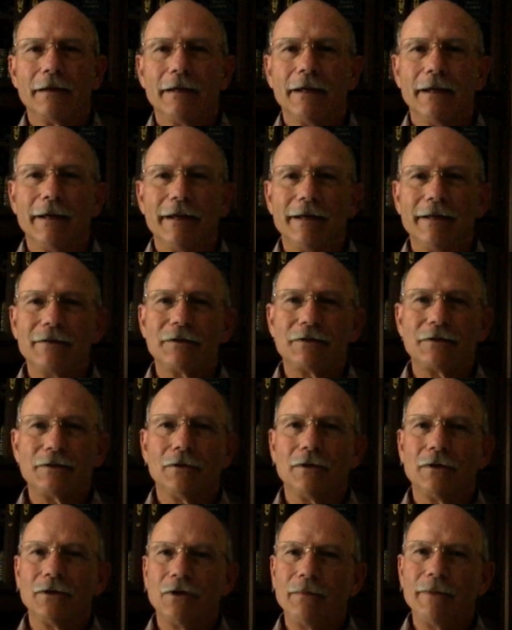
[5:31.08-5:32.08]
It's
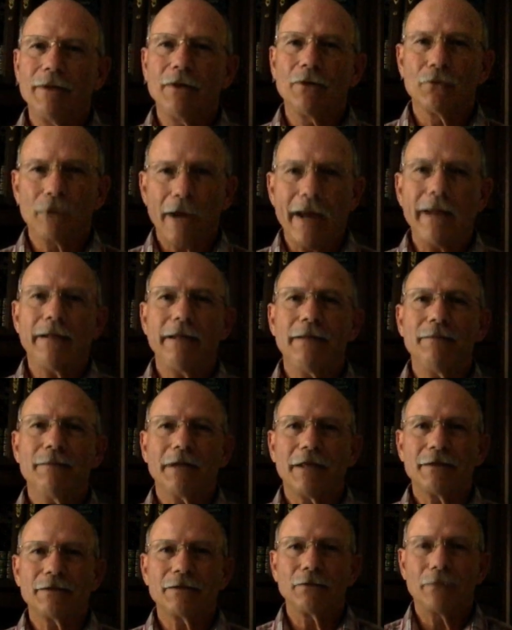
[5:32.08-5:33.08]
still a little bit grainy,
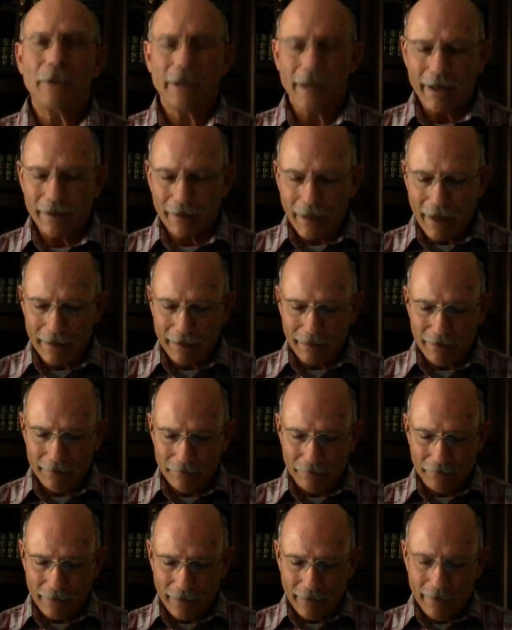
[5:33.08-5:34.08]
but that's the way I like
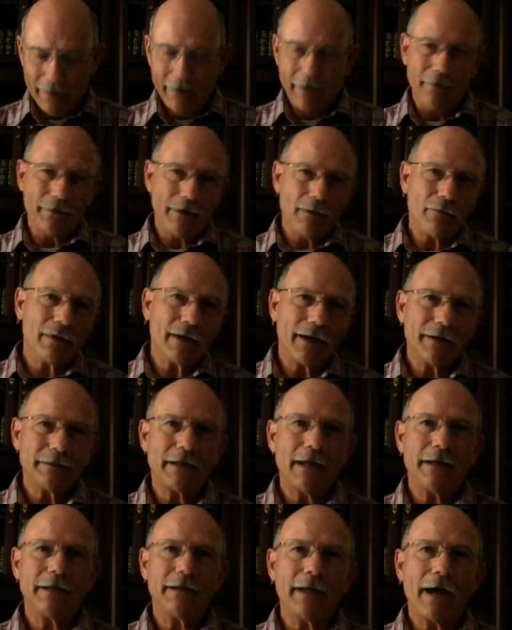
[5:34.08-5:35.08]
it. And then when I
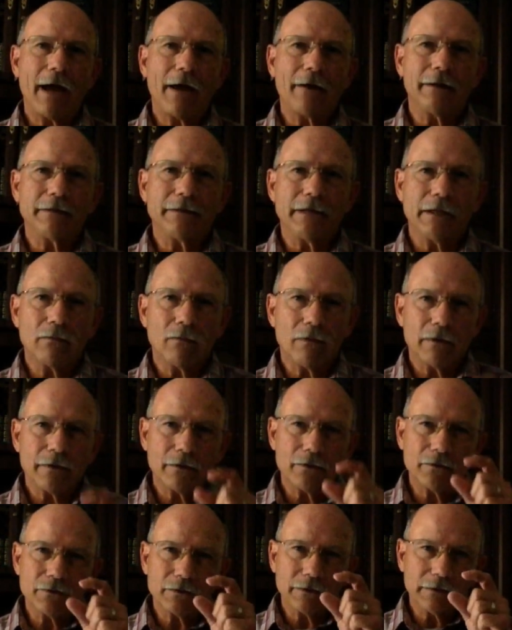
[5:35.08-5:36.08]
take it out, I take one of
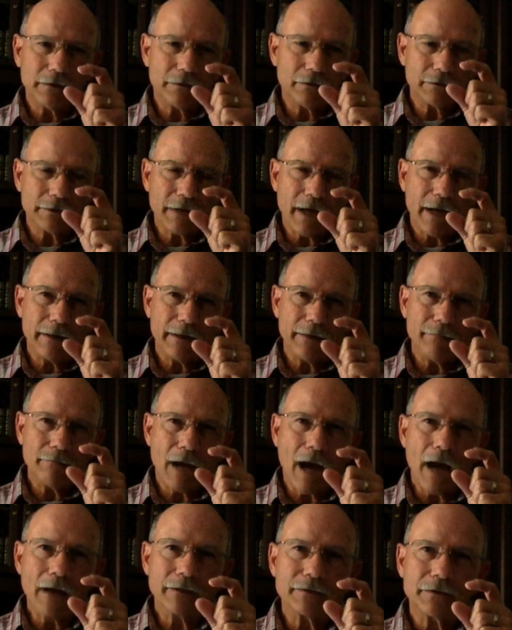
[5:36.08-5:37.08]
those little tiny
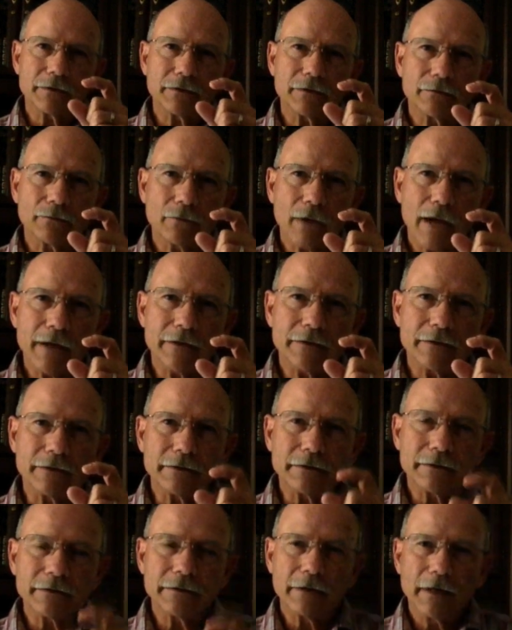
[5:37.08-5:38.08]
boxes of
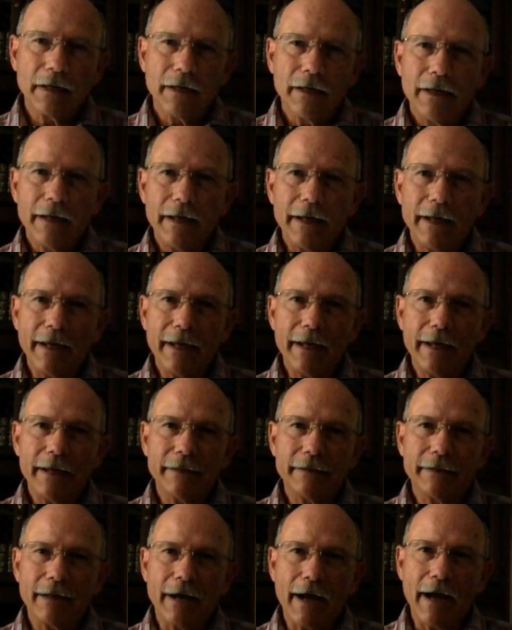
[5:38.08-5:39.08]
raisins
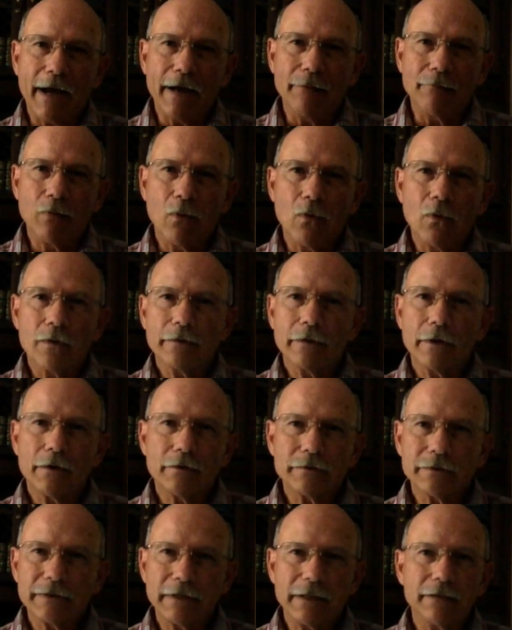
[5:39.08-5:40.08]
and I pour
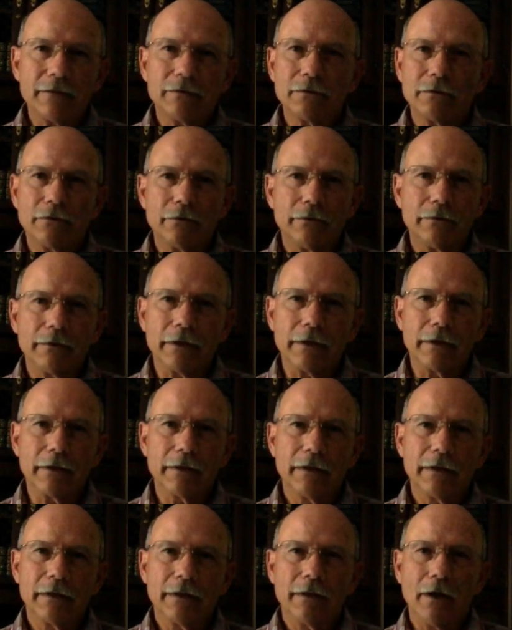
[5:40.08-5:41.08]
those into the
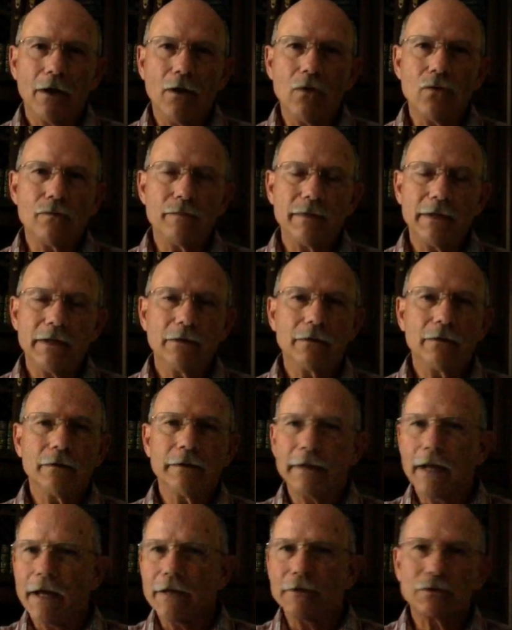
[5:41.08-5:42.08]
oatmeal
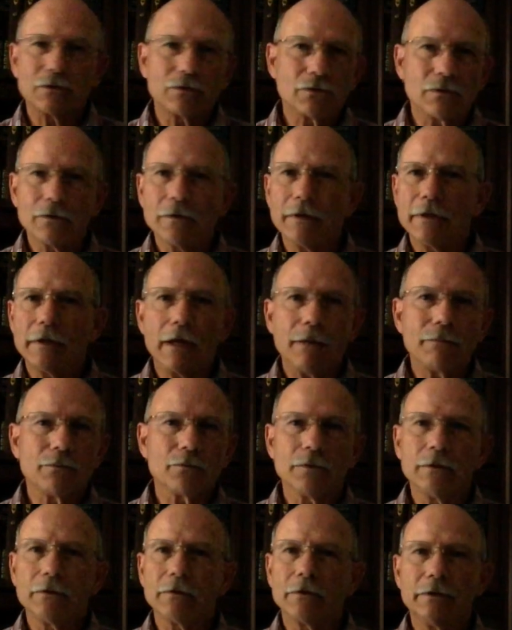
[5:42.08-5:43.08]
and I stir it up
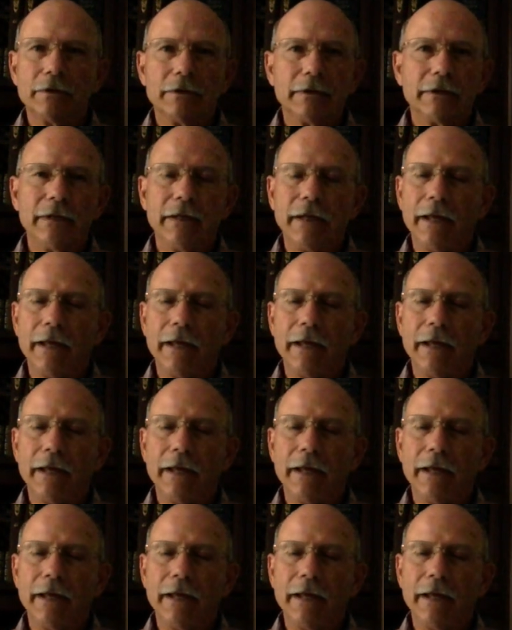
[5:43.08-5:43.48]
real good.